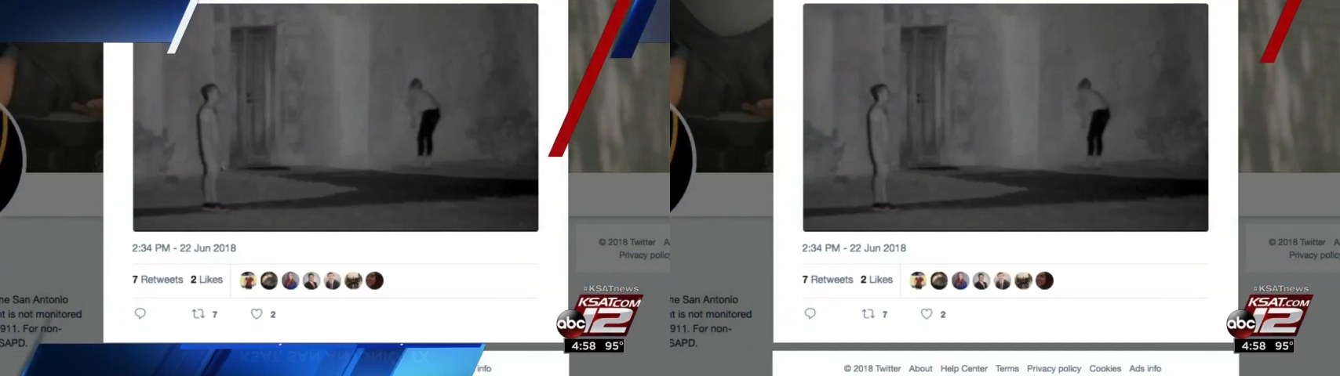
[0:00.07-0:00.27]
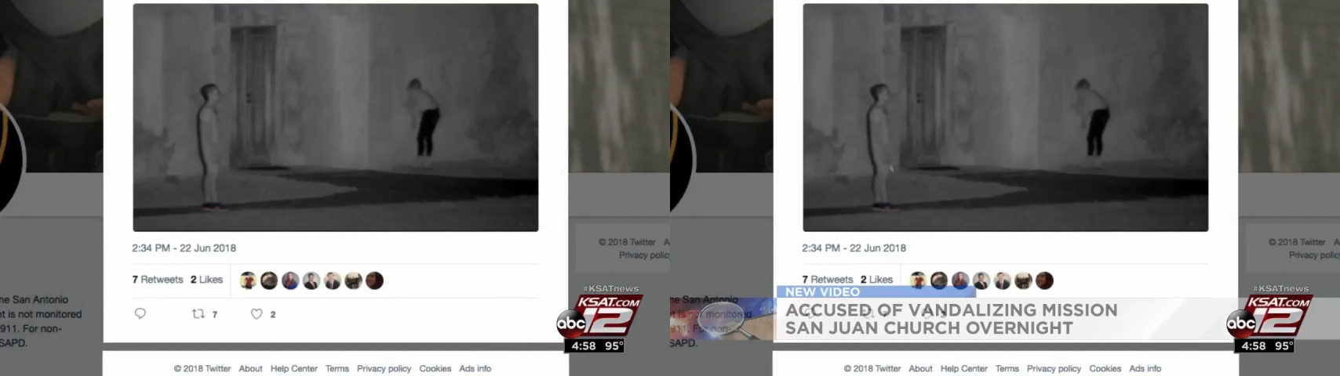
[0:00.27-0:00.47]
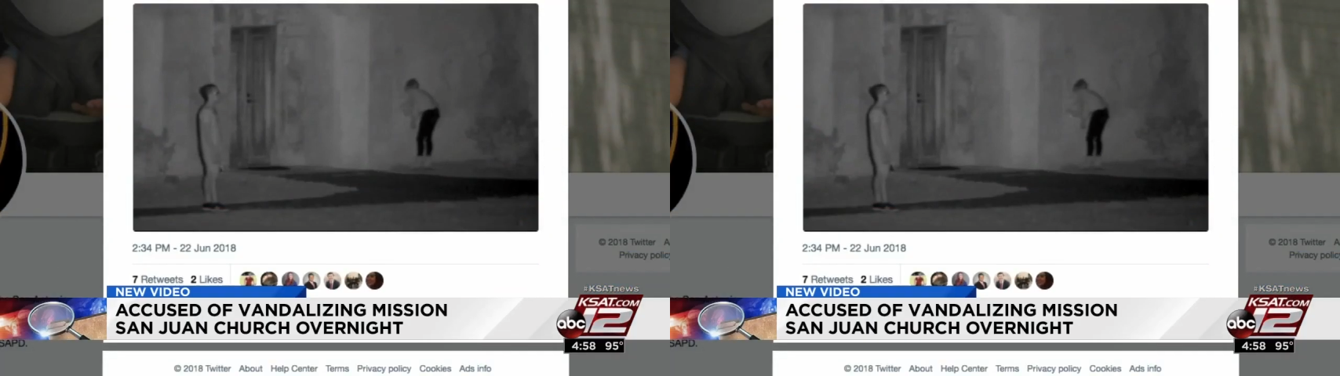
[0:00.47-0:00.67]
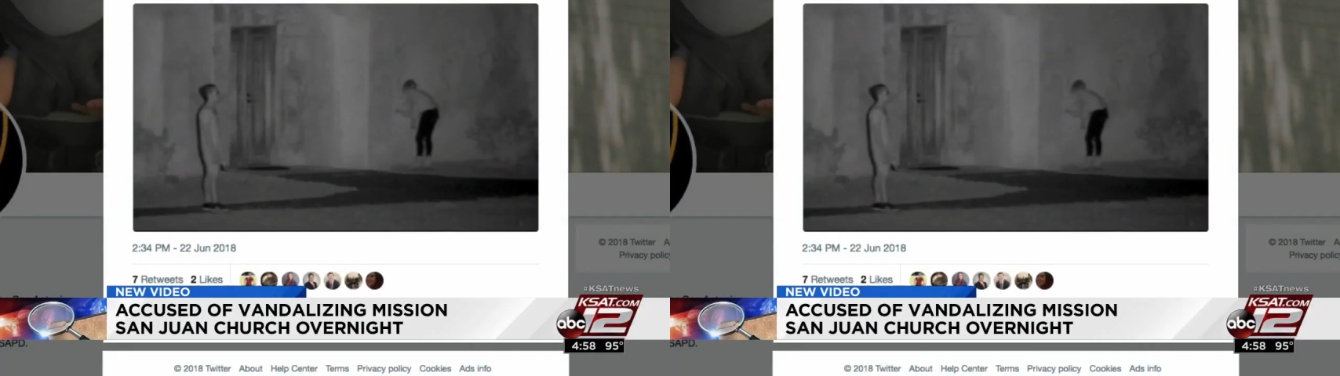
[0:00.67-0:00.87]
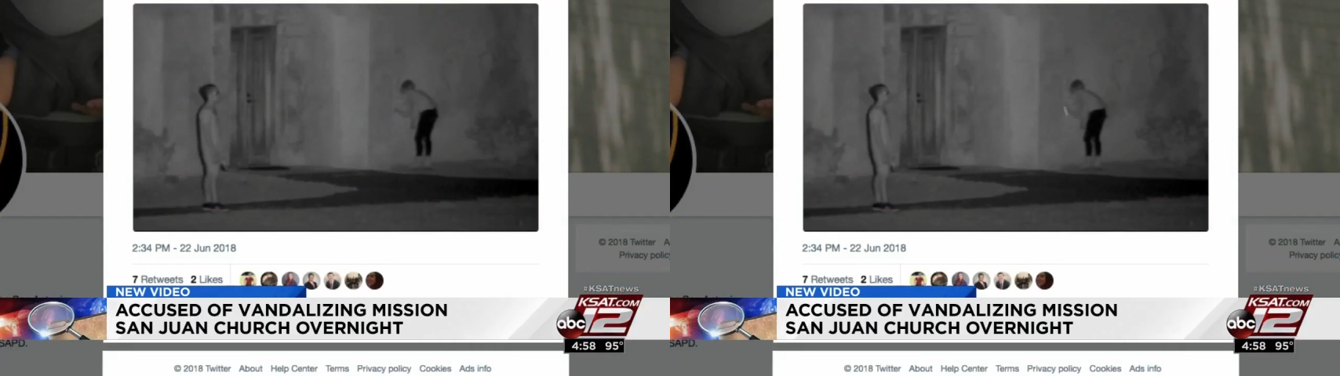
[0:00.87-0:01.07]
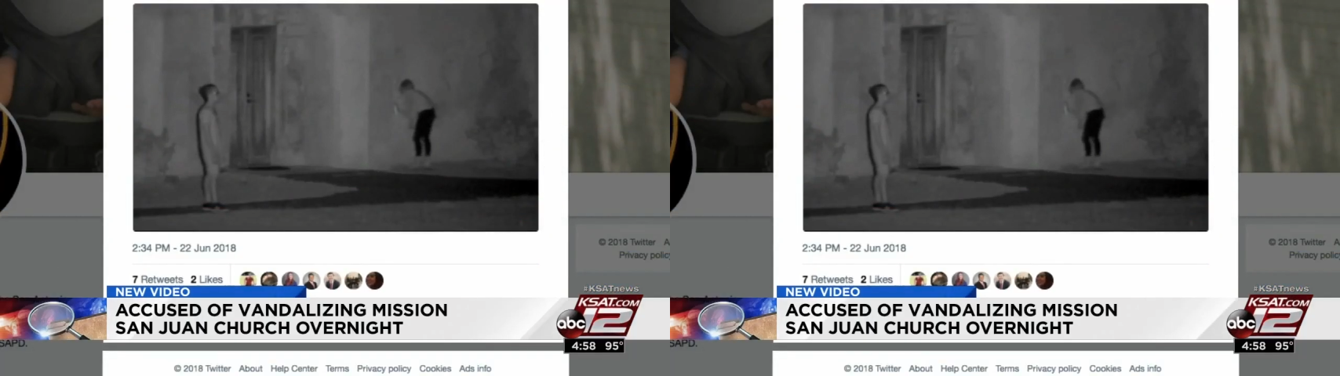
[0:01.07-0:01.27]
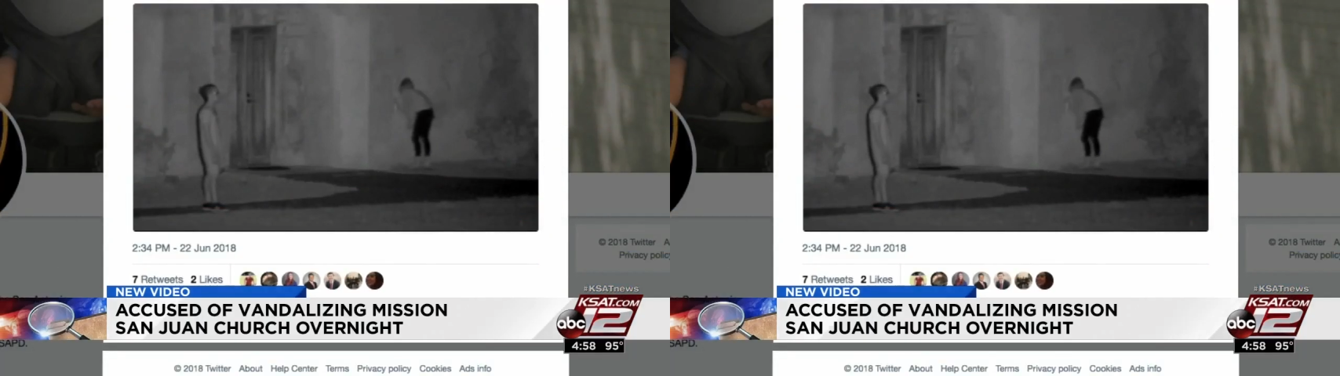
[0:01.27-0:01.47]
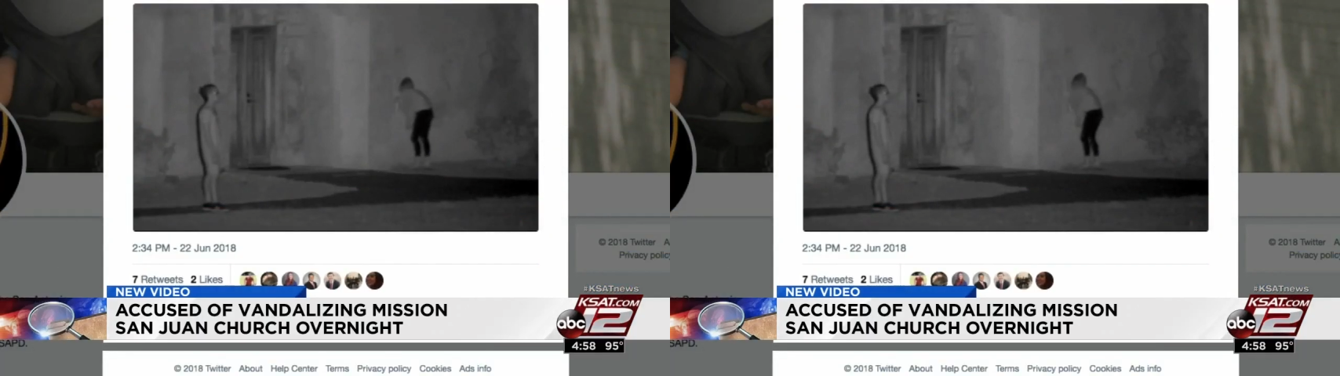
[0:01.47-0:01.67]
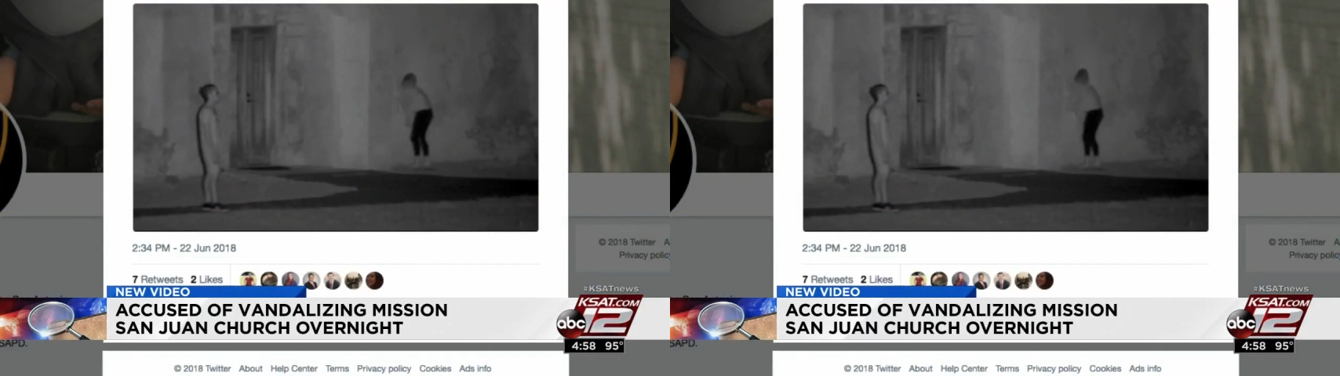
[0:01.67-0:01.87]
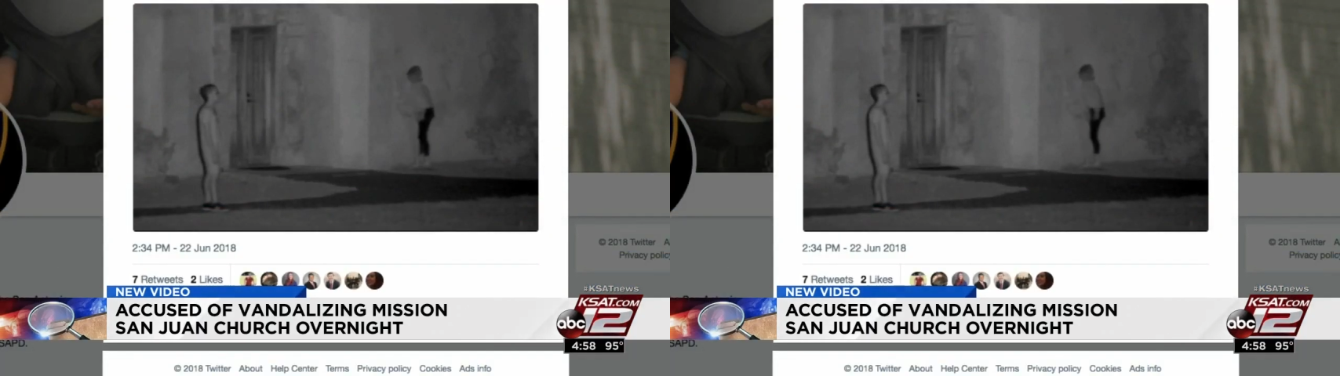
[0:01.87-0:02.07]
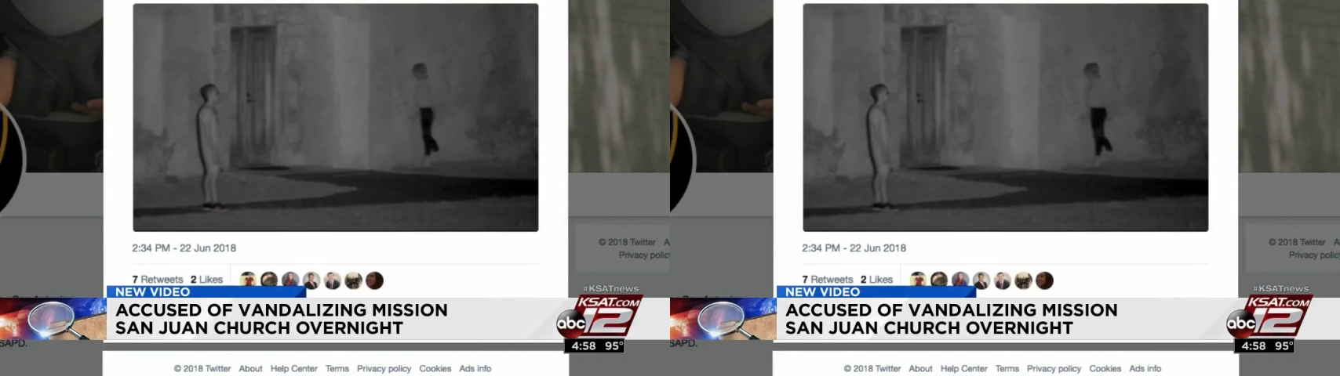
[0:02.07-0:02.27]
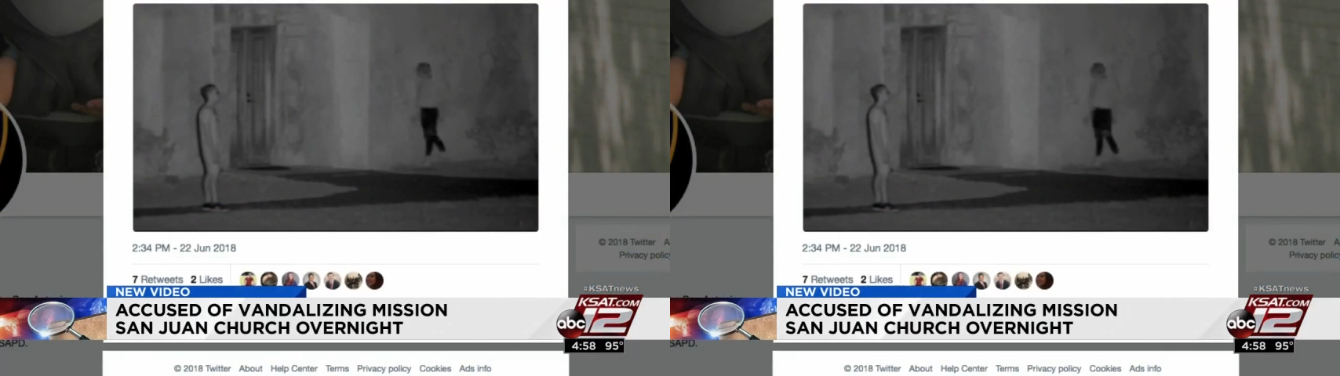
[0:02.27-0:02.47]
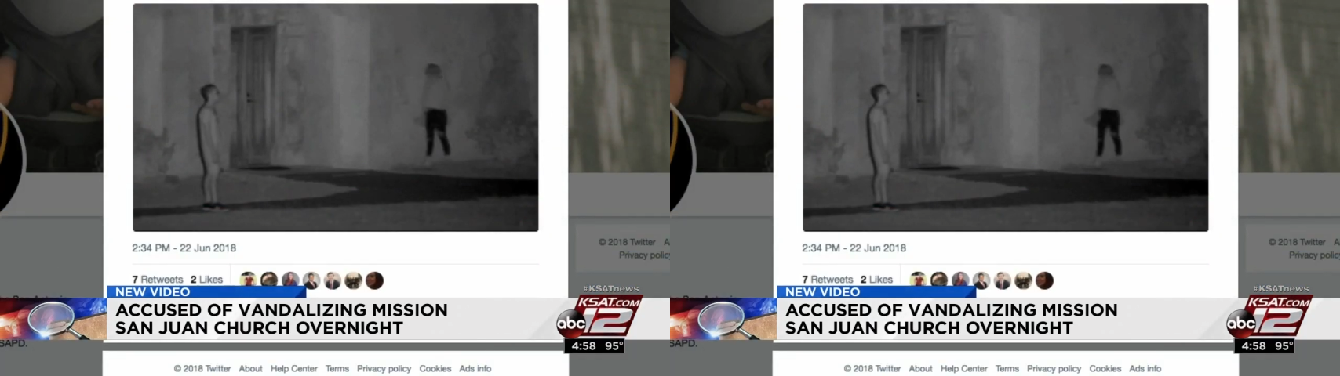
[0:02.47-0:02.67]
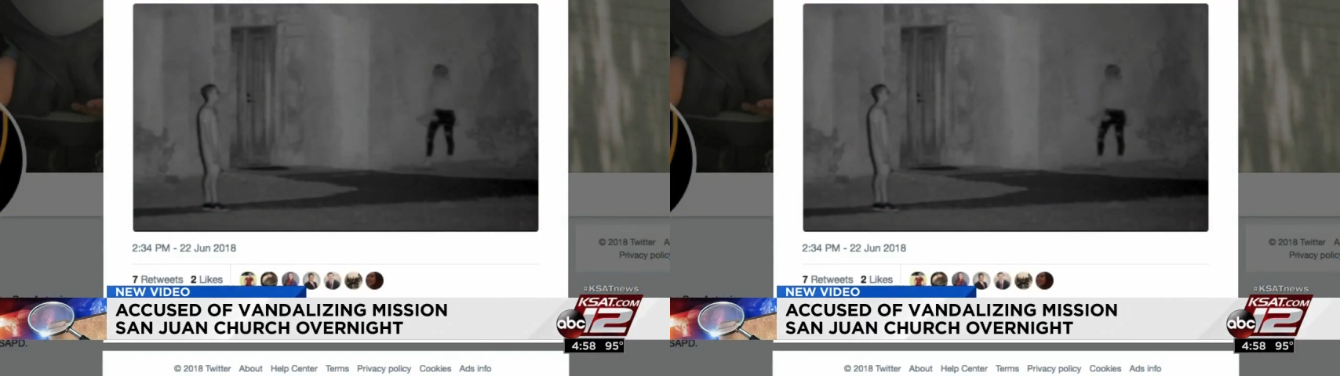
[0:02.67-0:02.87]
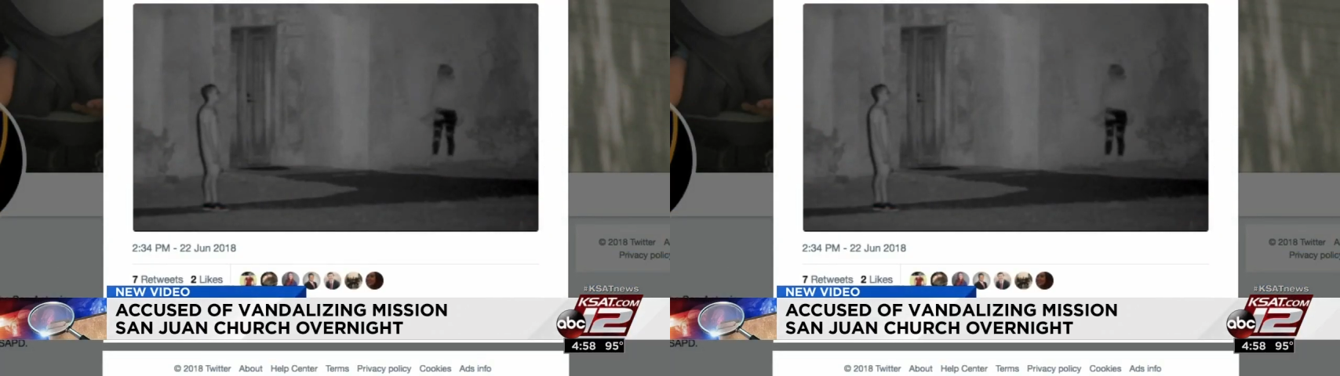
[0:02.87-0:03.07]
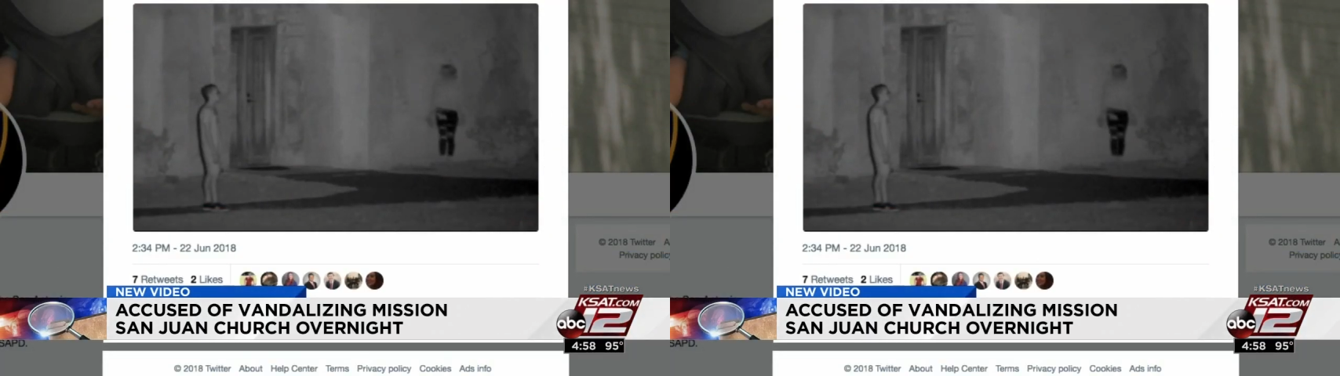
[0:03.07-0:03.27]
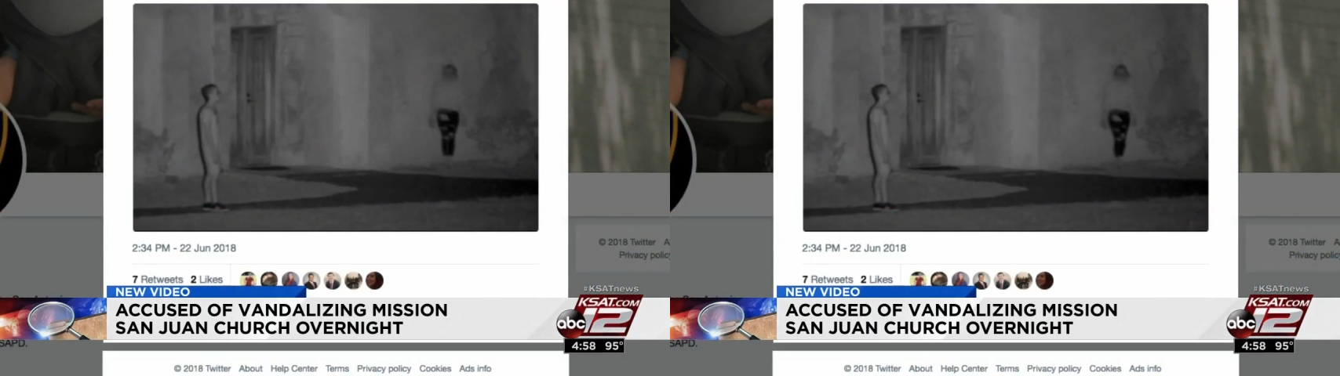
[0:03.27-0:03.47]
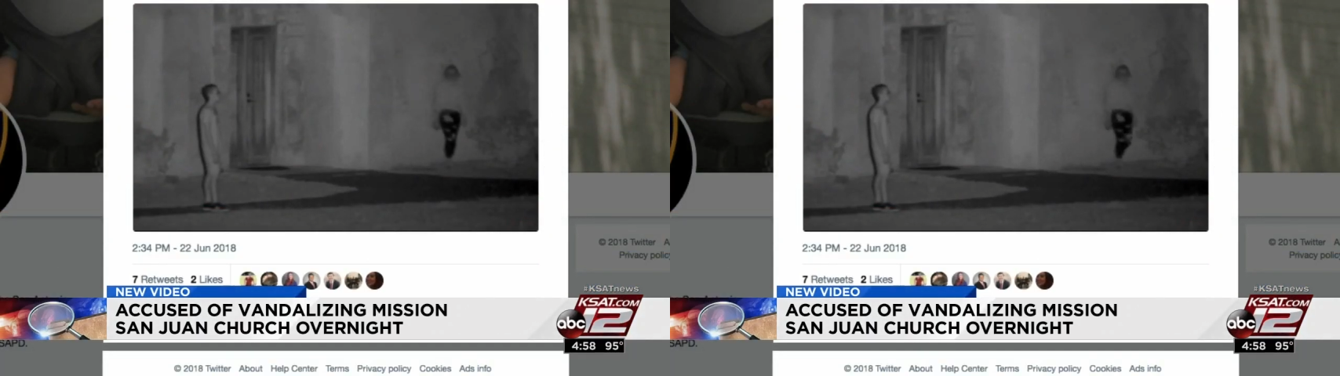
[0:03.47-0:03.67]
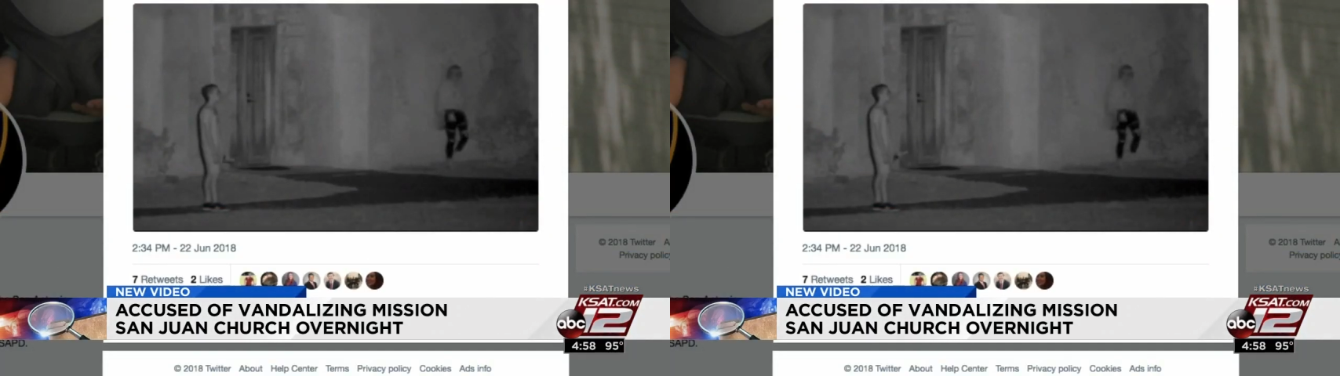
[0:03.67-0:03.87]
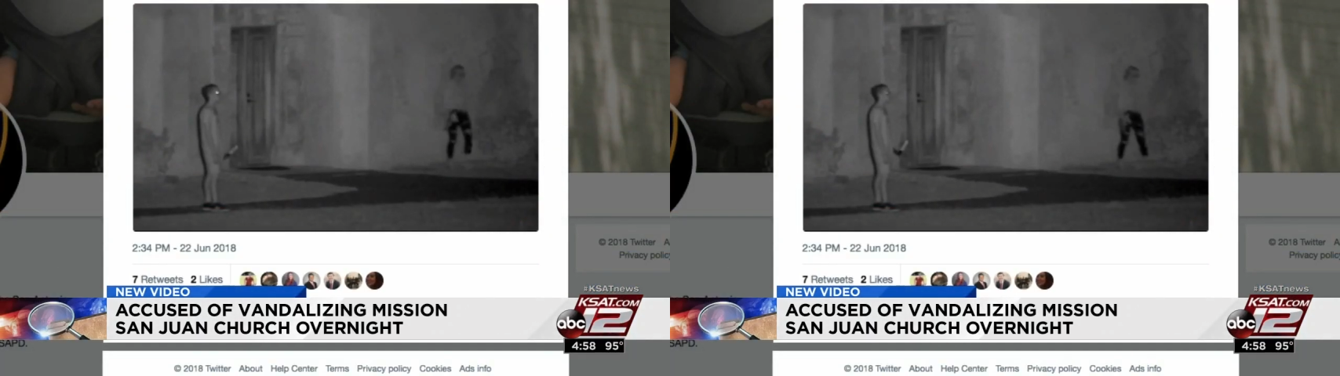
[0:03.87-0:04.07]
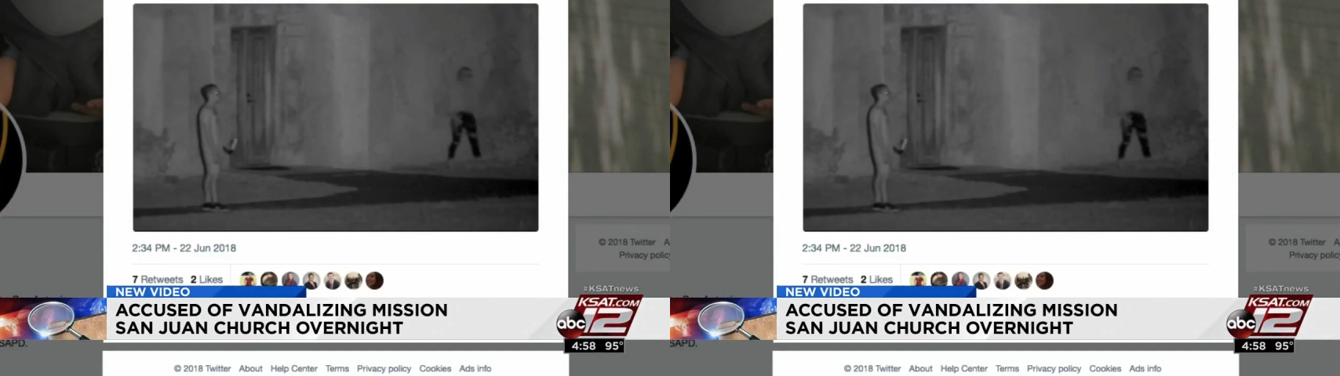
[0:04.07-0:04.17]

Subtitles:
[unreadable: no face in view]